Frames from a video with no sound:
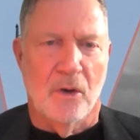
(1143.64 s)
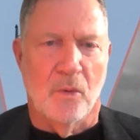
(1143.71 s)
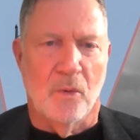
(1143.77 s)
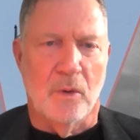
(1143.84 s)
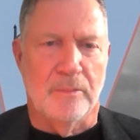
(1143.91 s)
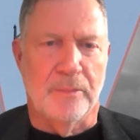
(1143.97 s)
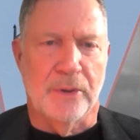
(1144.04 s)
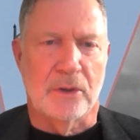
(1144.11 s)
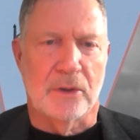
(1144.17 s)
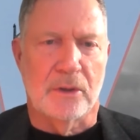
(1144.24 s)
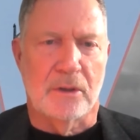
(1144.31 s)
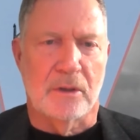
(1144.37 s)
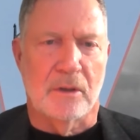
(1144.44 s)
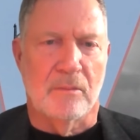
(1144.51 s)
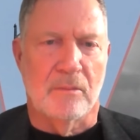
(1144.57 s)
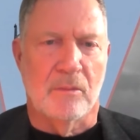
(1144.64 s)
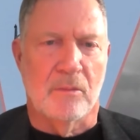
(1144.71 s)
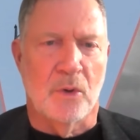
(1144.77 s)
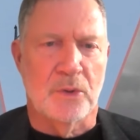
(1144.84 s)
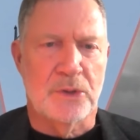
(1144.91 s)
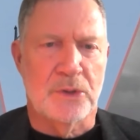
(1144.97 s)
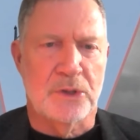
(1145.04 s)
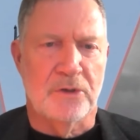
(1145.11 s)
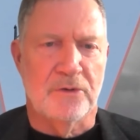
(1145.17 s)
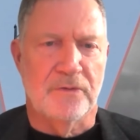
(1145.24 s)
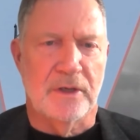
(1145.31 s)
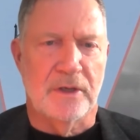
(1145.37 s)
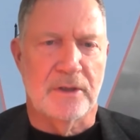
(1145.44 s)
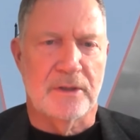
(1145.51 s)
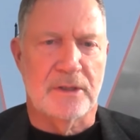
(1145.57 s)
will put most
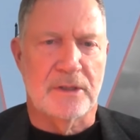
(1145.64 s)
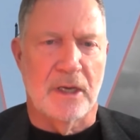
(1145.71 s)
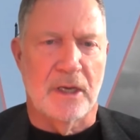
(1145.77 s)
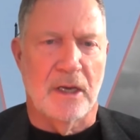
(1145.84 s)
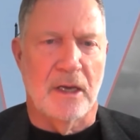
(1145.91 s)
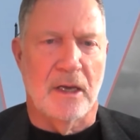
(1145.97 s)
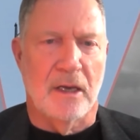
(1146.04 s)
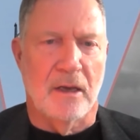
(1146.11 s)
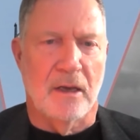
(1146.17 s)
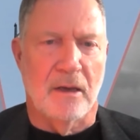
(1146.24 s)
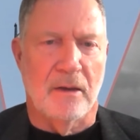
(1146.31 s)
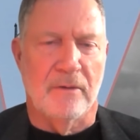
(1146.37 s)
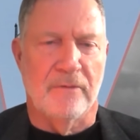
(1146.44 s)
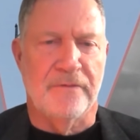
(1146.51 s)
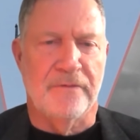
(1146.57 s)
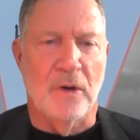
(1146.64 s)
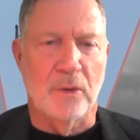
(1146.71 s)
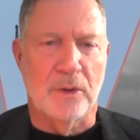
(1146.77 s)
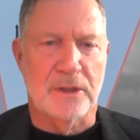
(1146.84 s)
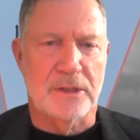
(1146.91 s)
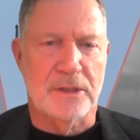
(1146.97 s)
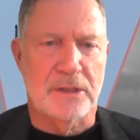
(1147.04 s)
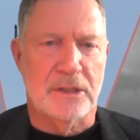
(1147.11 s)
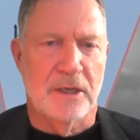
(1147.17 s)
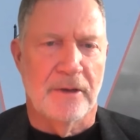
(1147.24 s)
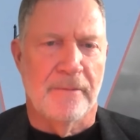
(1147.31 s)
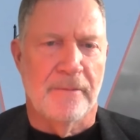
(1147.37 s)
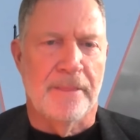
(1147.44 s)
of its focus